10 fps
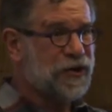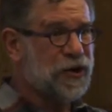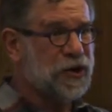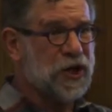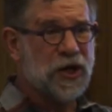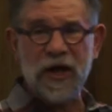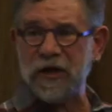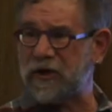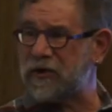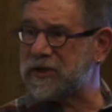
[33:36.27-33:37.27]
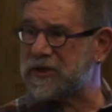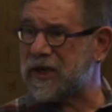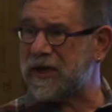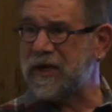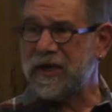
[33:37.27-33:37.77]
You look at the client code and
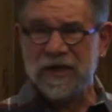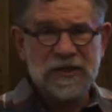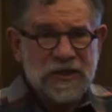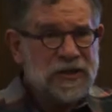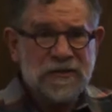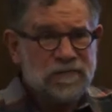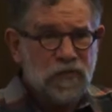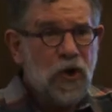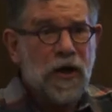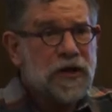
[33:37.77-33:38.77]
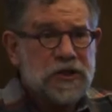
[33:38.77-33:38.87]
say, this is good.